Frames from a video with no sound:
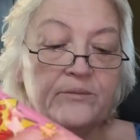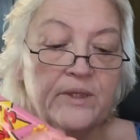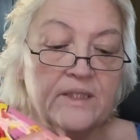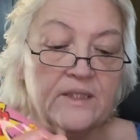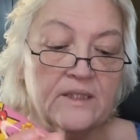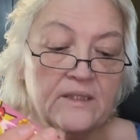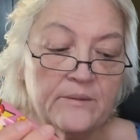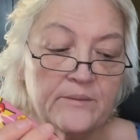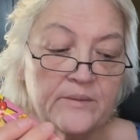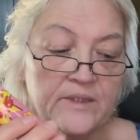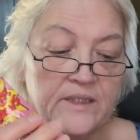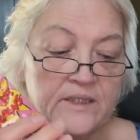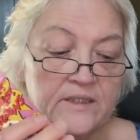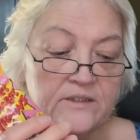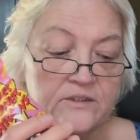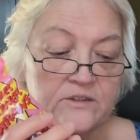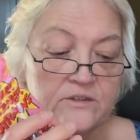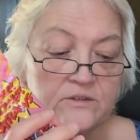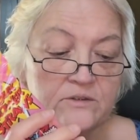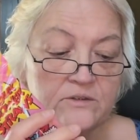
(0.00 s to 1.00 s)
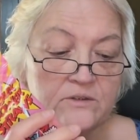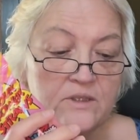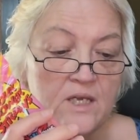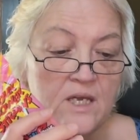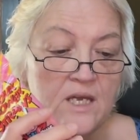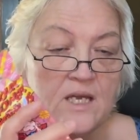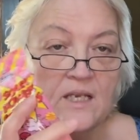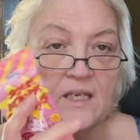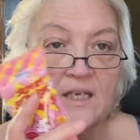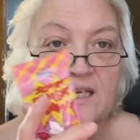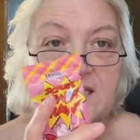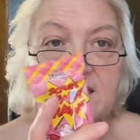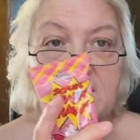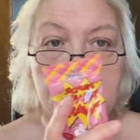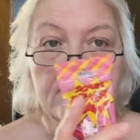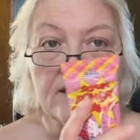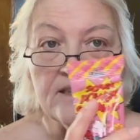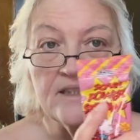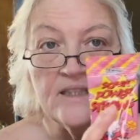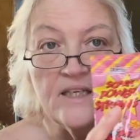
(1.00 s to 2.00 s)
pink lemonade too. Like I
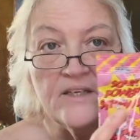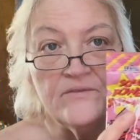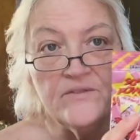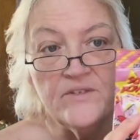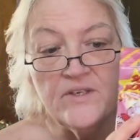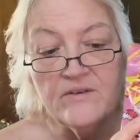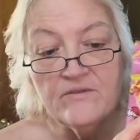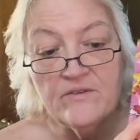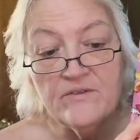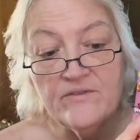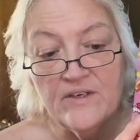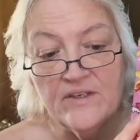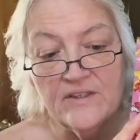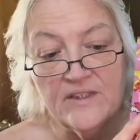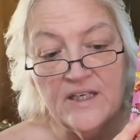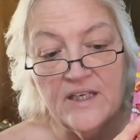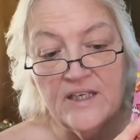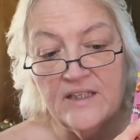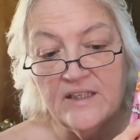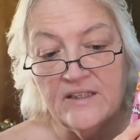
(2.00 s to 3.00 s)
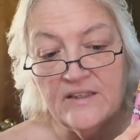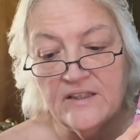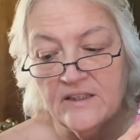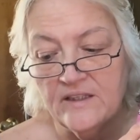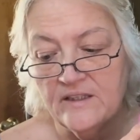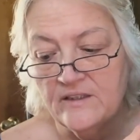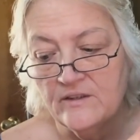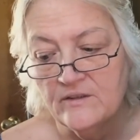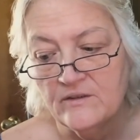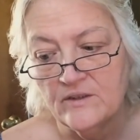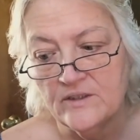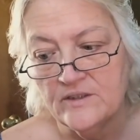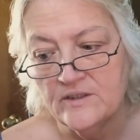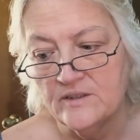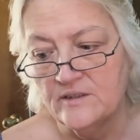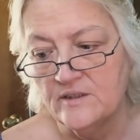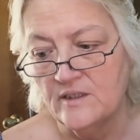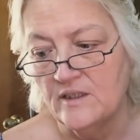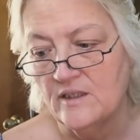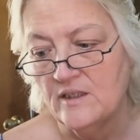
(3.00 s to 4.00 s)
said, I've never found anything in here I
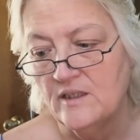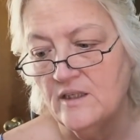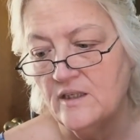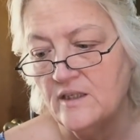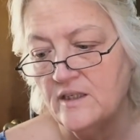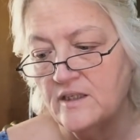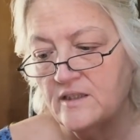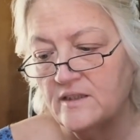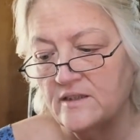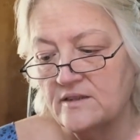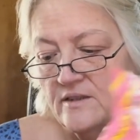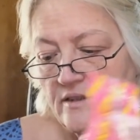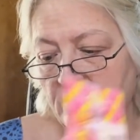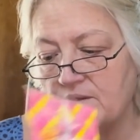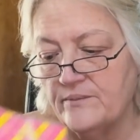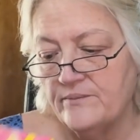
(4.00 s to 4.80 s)
did not like, so.